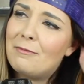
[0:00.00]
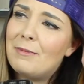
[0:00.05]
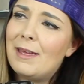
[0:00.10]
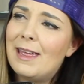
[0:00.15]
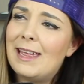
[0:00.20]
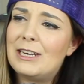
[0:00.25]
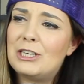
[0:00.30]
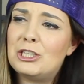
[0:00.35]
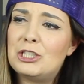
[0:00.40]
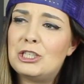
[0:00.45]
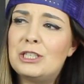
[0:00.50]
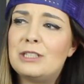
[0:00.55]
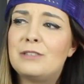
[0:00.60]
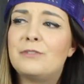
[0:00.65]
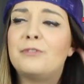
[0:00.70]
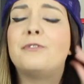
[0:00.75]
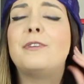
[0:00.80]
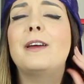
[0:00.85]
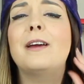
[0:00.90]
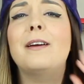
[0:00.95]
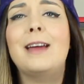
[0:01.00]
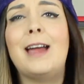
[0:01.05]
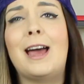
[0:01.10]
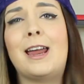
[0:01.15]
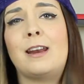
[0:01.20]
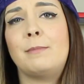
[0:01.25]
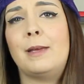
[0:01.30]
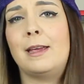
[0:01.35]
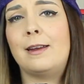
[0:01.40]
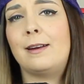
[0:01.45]
And she's very
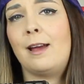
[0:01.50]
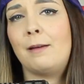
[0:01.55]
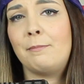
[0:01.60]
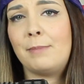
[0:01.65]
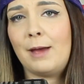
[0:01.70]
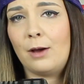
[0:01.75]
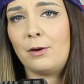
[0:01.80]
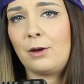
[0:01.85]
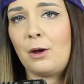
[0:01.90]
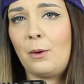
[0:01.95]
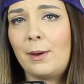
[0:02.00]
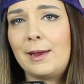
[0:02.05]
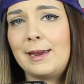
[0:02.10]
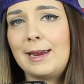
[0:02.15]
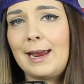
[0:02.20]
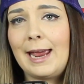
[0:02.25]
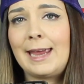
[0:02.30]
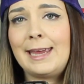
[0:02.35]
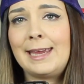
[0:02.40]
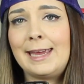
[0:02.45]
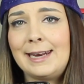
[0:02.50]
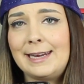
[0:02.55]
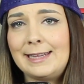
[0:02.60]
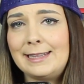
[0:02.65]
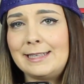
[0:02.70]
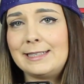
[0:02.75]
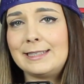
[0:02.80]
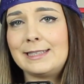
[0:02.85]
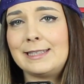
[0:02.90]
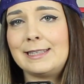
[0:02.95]
adamant about going and getting
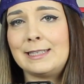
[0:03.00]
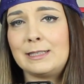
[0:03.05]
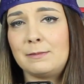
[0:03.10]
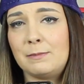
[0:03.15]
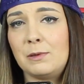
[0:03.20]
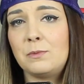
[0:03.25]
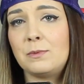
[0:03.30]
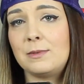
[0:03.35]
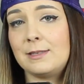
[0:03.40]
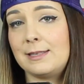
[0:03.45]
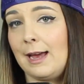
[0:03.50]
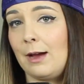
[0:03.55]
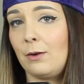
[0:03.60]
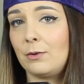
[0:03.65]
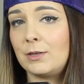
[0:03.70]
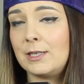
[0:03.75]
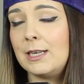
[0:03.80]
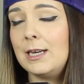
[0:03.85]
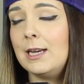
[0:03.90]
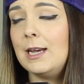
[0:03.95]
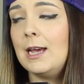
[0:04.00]
these mutants out.